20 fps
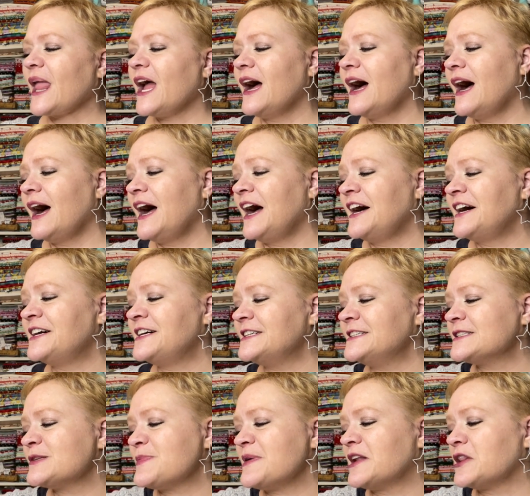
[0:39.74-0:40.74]

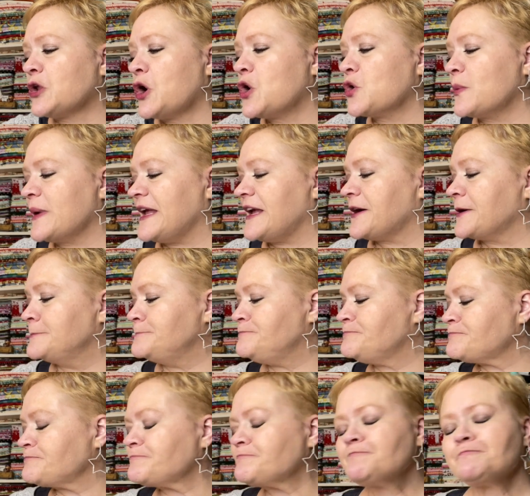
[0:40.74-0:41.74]
It's been a long week.
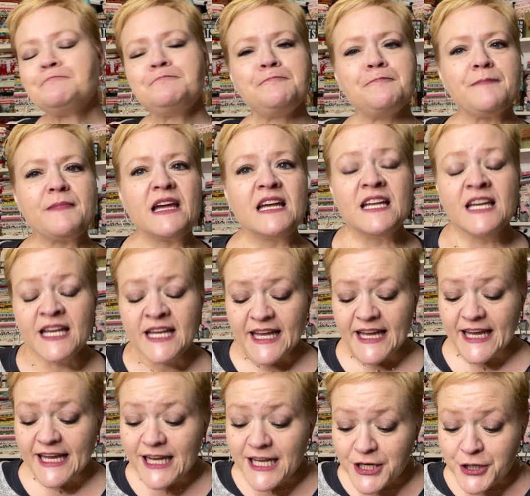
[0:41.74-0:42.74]

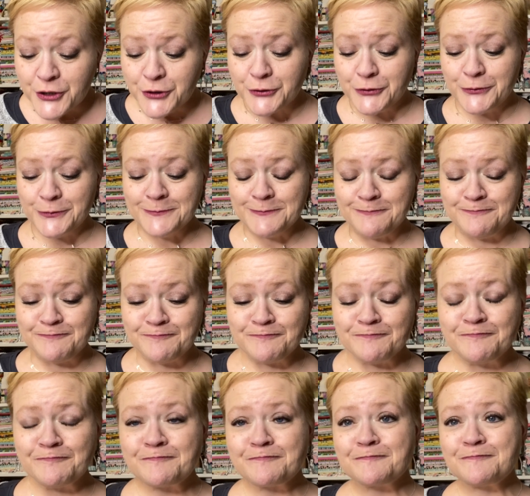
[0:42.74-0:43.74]
Anywho,
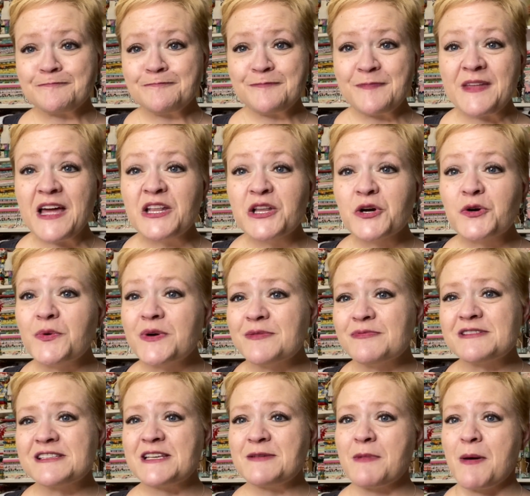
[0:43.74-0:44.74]
look what
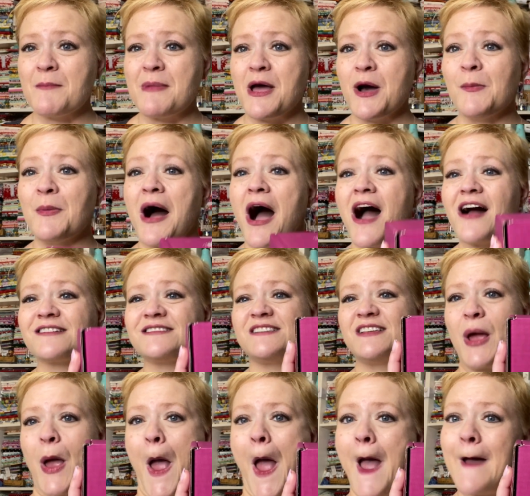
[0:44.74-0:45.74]
was in my mailbox.